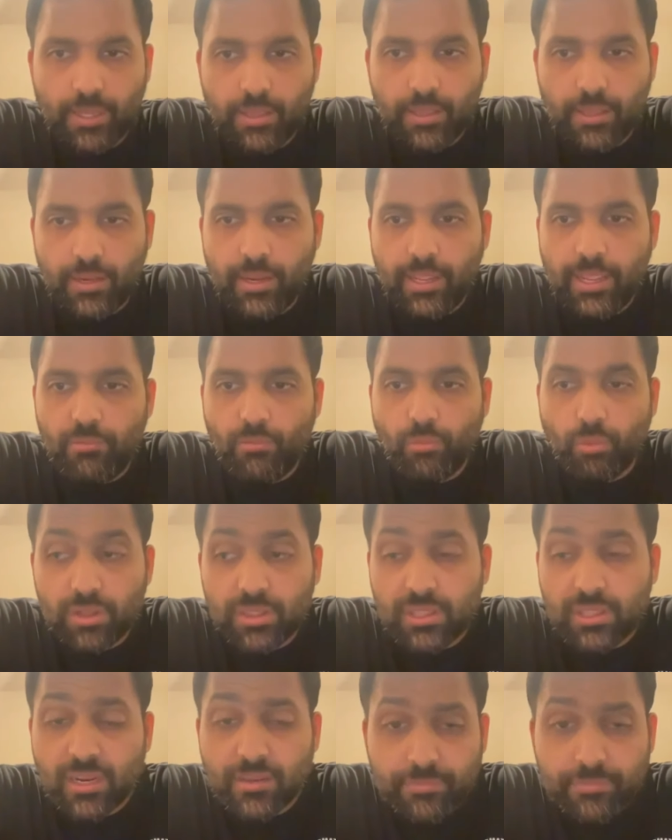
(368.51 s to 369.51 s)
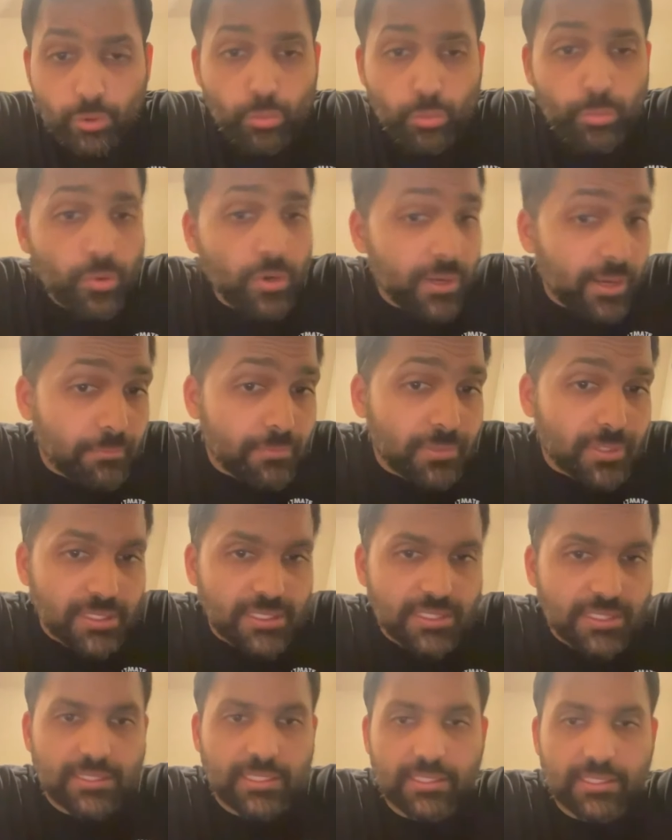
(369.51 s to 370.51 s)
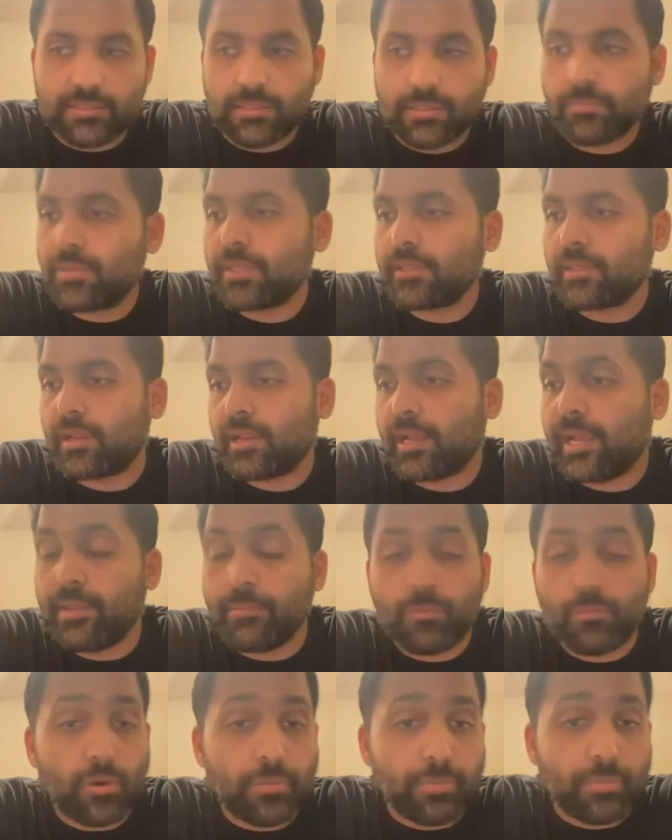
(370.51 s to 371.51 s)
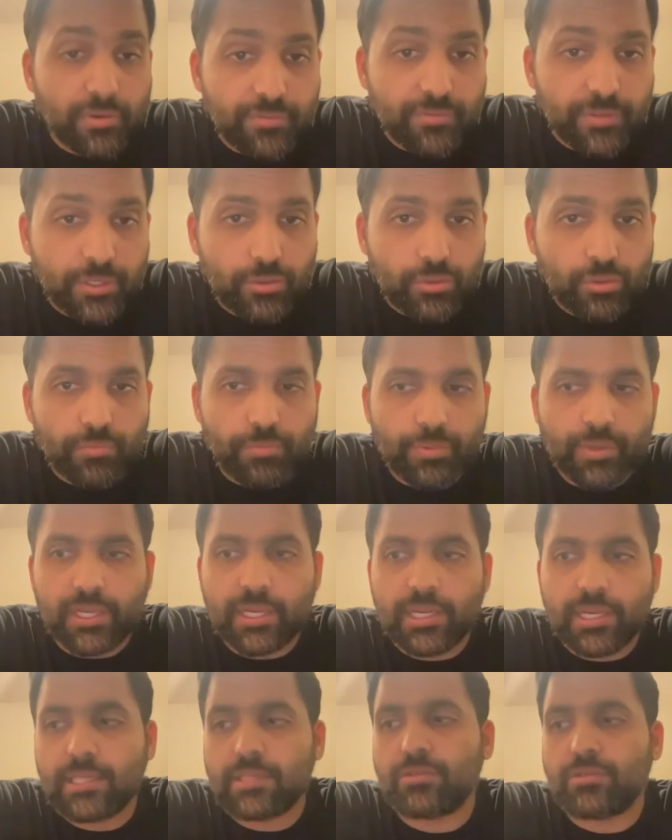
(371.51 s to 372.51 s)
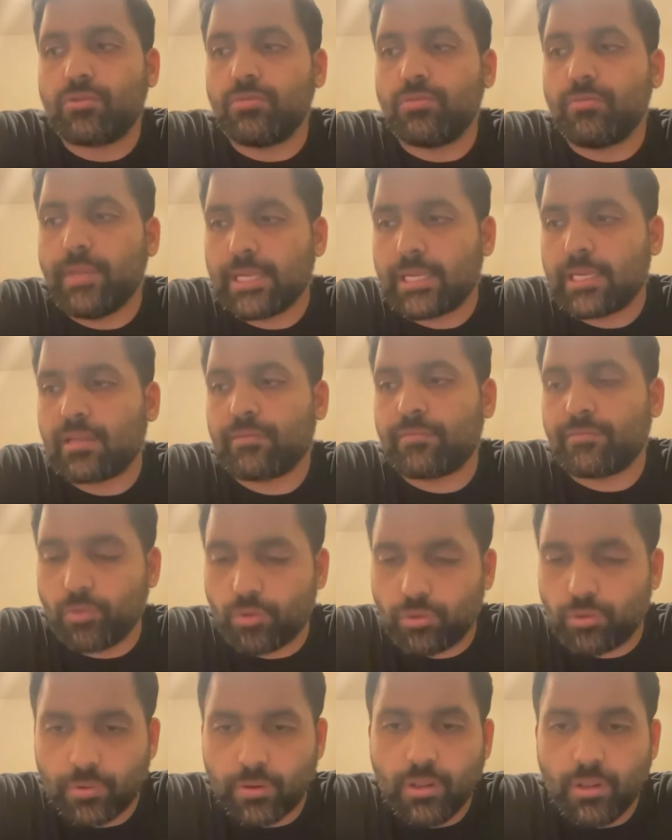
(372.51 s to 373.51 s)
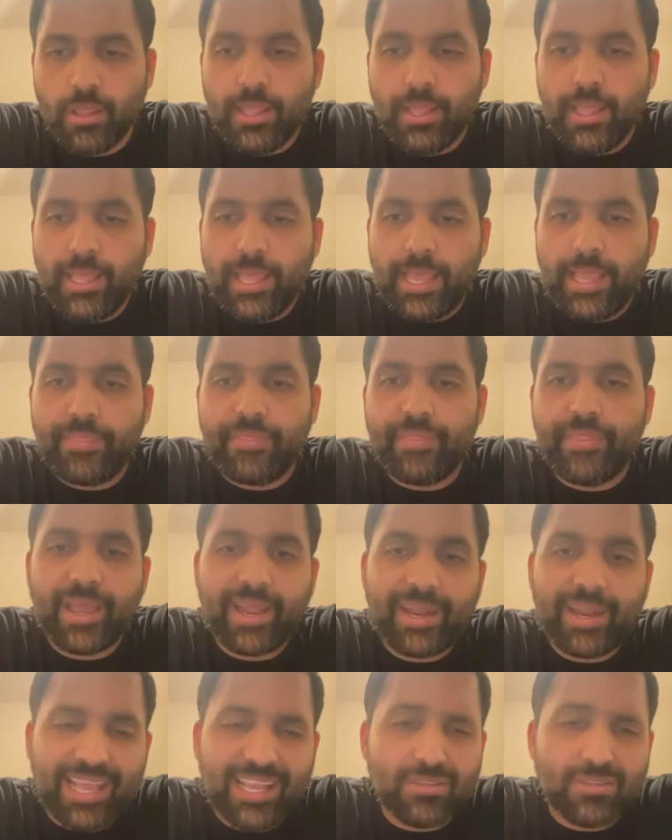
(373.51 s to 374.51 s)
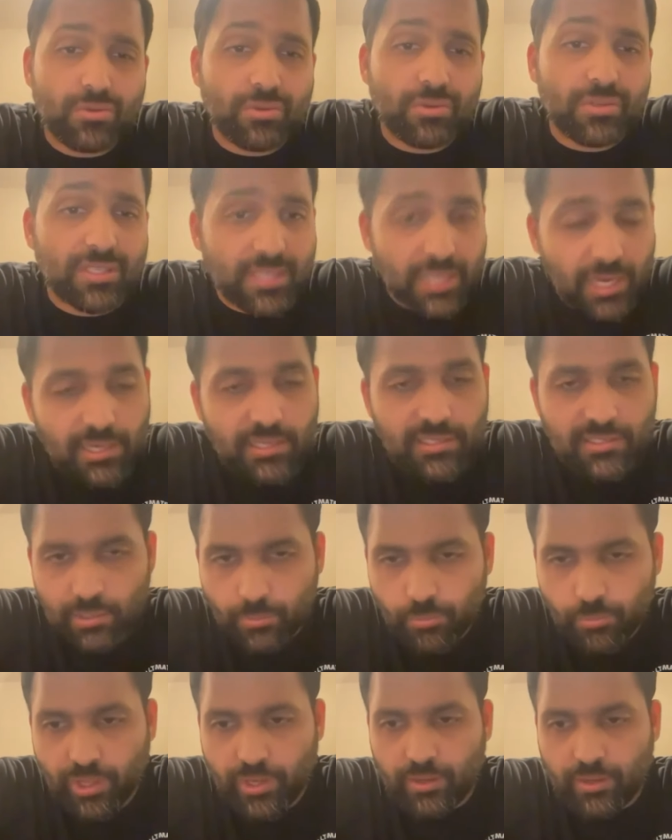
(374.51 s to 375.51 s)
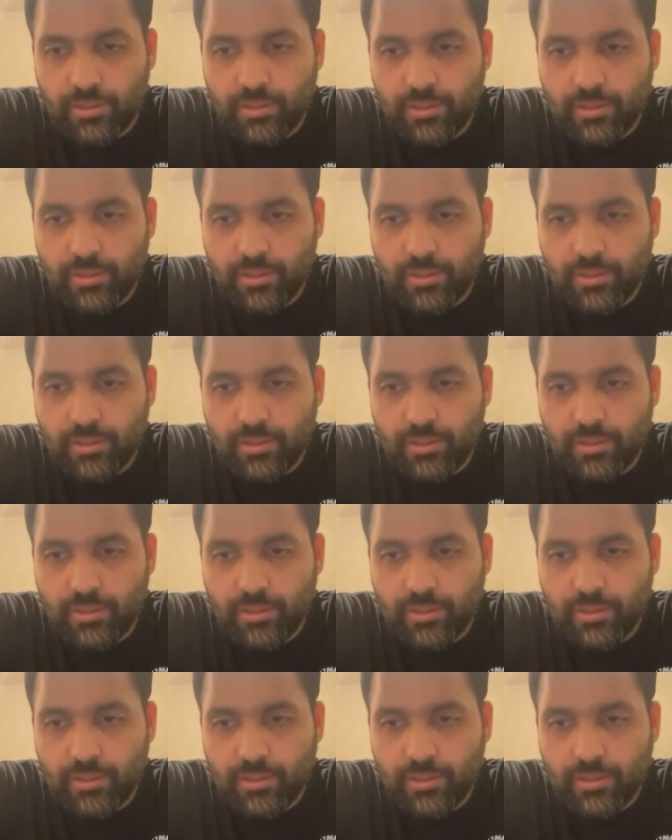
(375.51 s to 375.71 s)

And, and what that affordable number is, is something that I am not privy to, but it is to make it affordable. And that has to start somewhere.